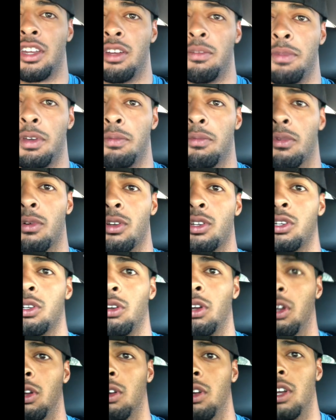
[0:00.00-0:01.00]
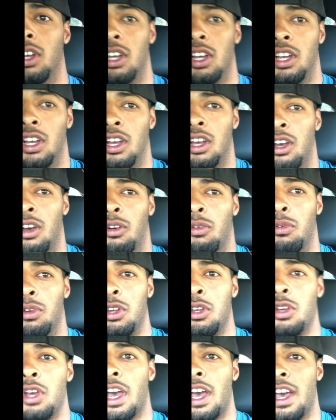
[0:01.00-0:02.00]
couldn't be more true.
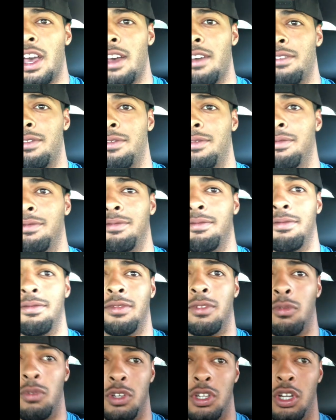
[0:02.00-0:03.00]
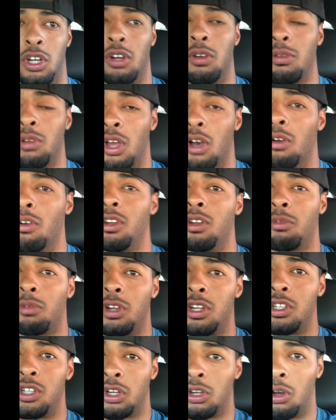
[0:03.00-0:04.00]
When you're going to
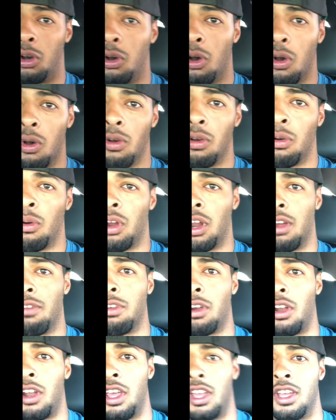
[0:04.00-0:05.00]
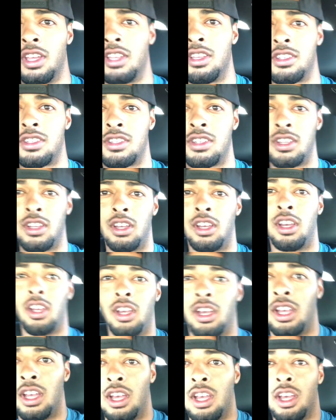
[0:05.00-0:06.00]
reach a goal, whatever it is,
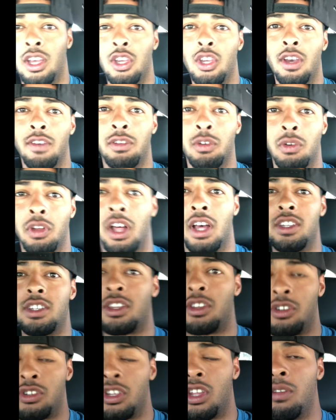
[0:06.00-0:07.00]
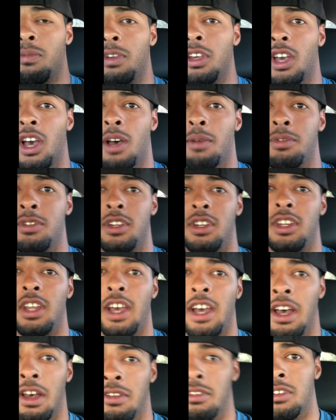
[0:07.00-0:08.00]
you have to realize that there's going to be ups and
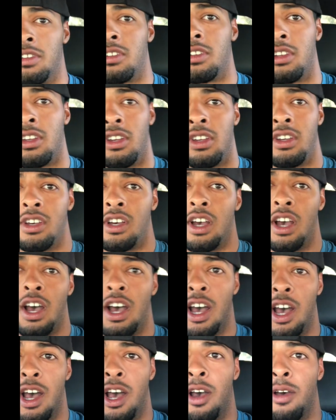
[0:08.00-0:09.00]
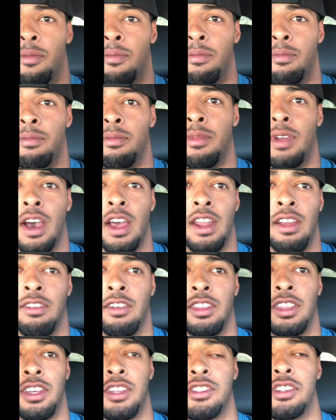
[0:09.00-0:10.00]
downs. Not
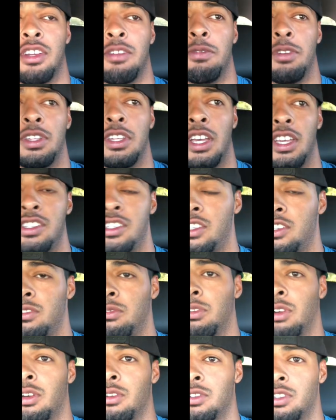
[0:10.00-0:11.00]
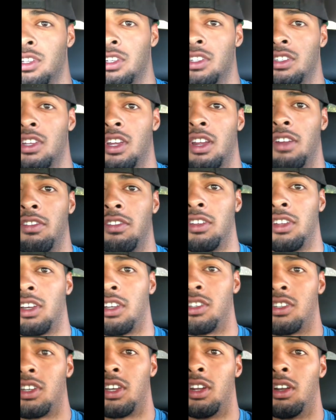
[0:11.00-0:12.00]
everything is going to be daisies and roses. Not everything
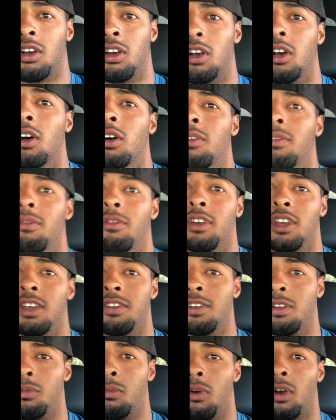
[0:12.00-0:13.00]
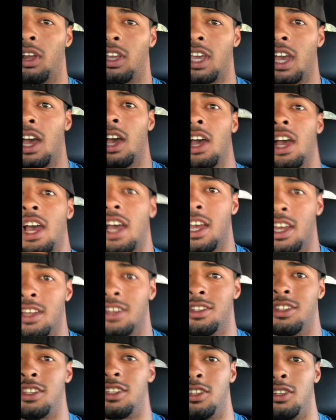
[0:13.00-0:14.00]
is going to even work out
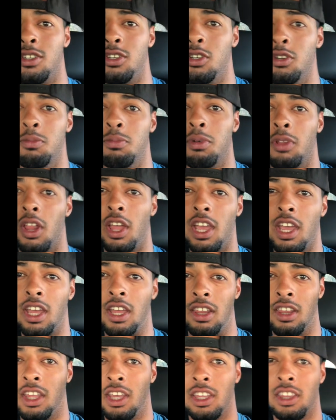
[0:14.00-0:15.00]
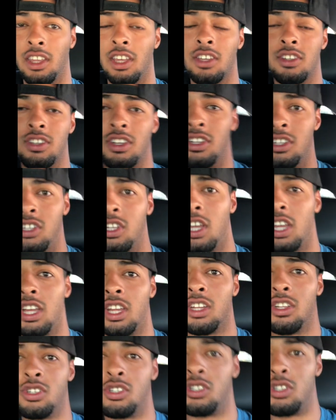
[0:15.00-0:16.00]
as you plan. Like, things can
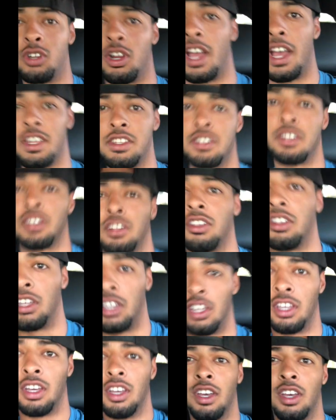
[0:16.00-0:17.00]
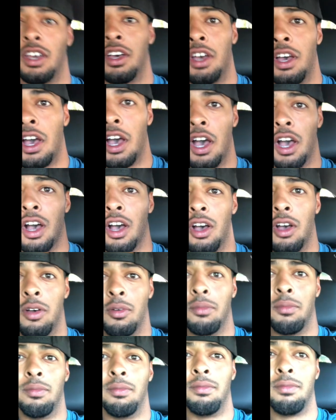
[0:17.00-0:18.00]
change drastically.
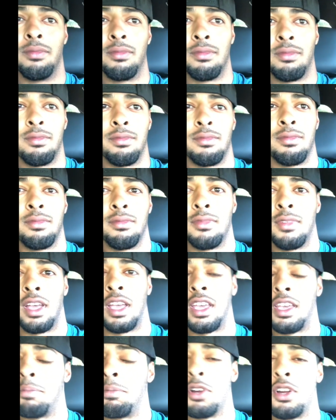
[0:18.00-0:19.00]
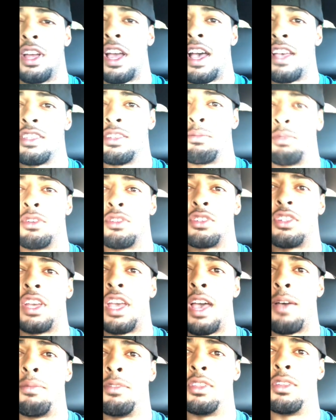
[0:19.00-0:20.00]
It hasn't personally
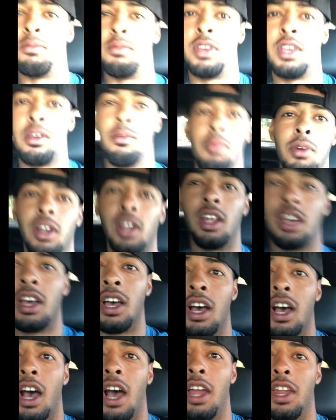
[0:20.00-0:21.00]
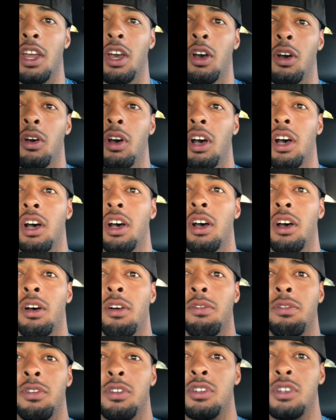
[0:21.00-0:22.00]
happened to me, but I
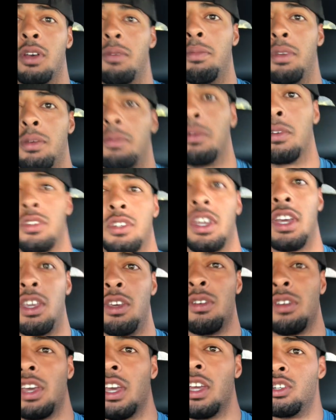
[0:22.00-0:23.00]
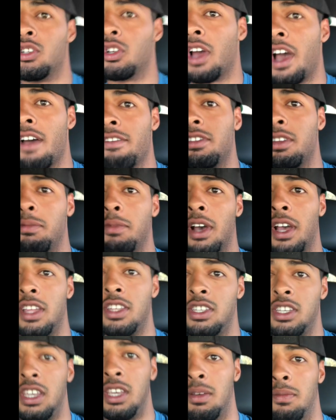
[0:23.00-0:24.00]
know for some people, say you drafted by a
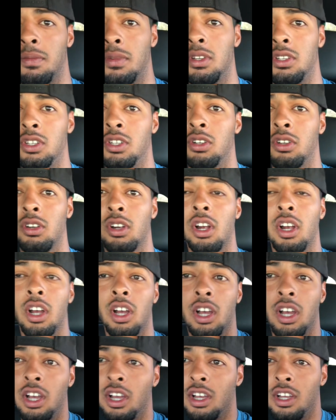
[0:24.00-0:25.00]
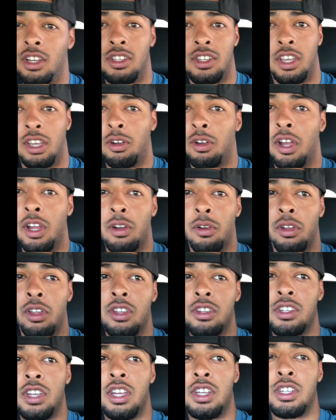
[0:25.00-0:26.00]
team and it's like great
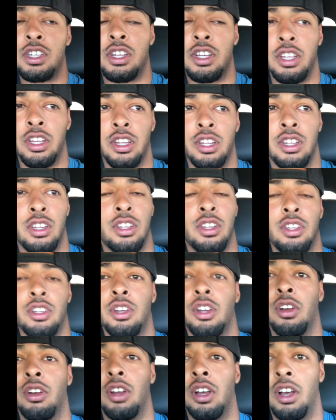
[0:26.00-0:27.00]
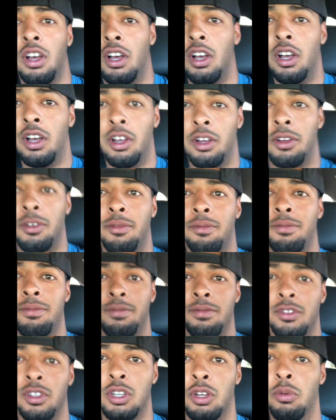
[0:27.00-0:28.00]
organization. You're
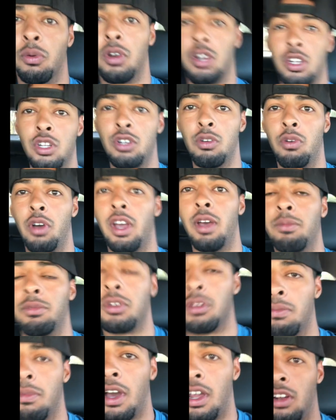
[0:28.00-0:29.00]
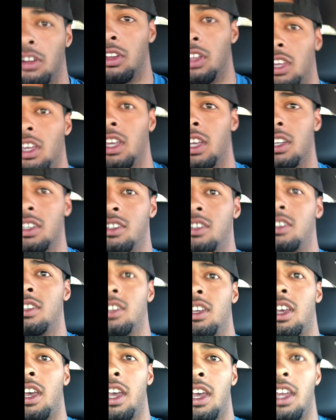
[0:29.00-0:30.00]
working your way up through the minor
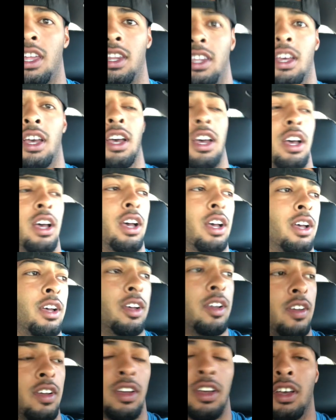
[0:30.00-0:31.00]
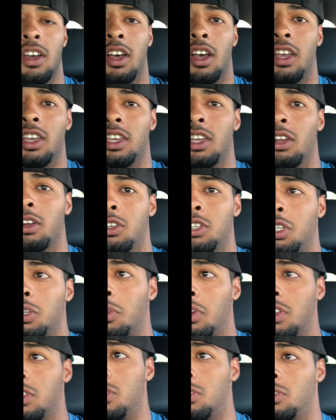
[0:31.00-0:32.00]
leagues, and a year or
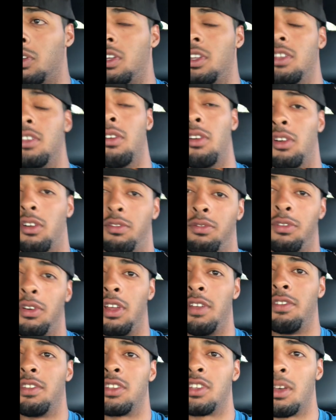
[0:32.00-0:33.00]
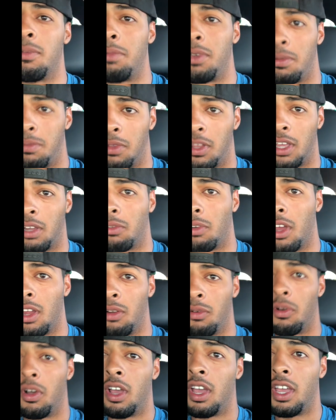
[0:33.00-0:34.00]
two into it, or for even some people, like right
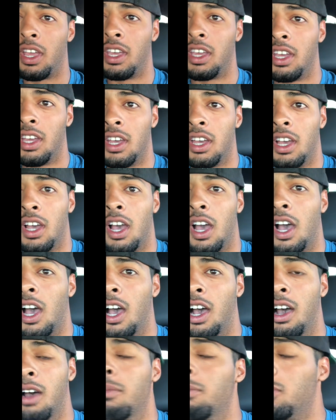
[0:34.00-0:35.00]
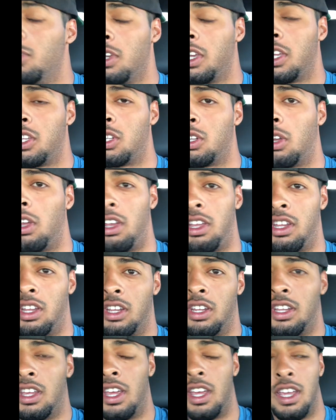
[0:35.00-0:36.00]
away, you get
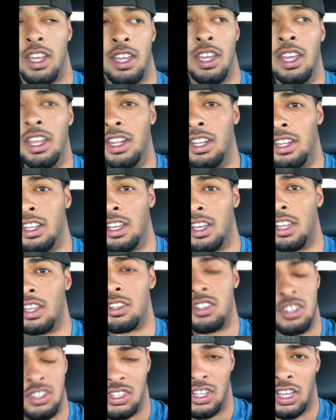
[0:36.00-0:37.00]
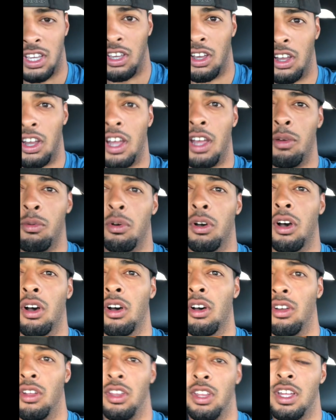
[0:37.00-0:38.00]
traded, and it's just like, all right,
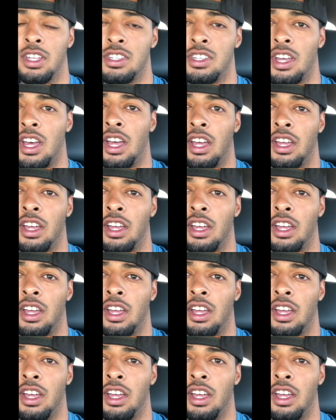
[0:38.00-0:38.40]
well, that's